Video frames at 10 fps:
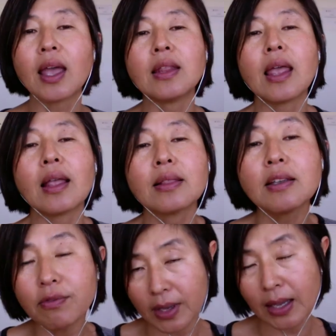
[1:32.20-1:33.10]
and
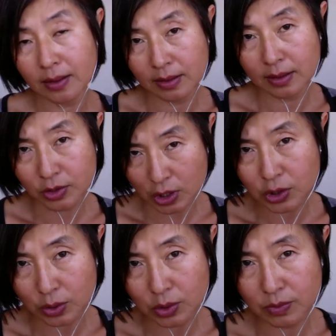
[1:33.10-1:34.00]
alleviate these
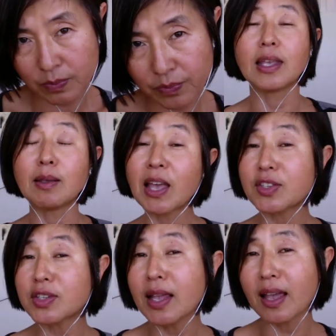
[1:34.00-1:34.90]
issues.
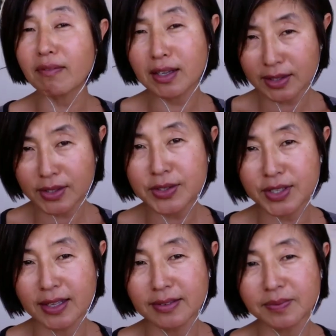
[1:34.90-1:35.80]
Imagine having clear
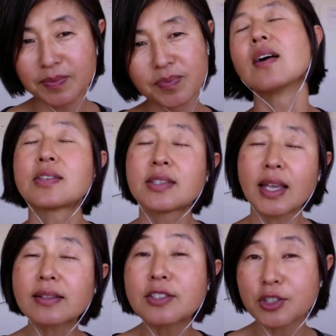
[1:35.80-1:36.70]
skin, a
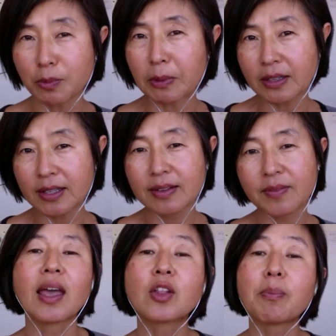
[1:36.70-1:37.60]
settled stomach,
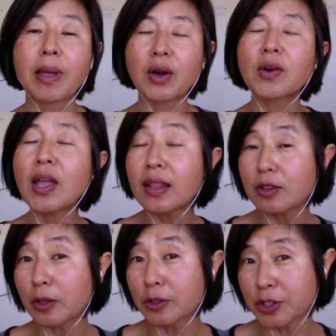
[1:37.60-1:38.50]
and a better
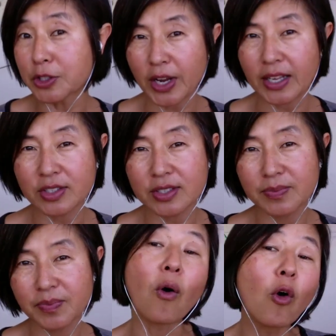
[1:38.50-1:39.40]
handle on
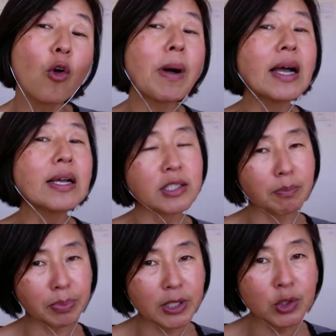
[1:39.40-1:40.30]
stress, all by
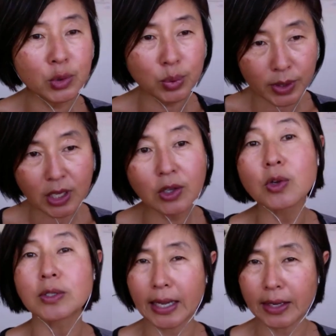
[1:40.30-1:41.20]
simply tweaking
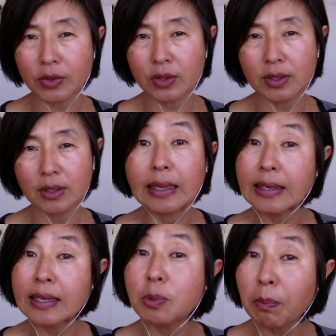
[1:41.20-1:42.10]
your diet. It
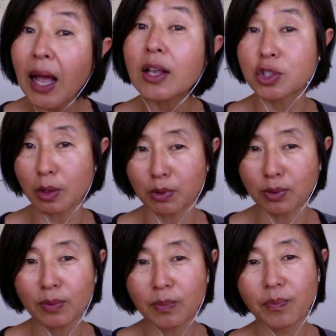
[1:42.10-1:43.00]
is
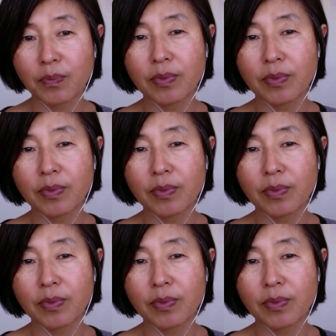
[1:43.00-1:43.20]
possible,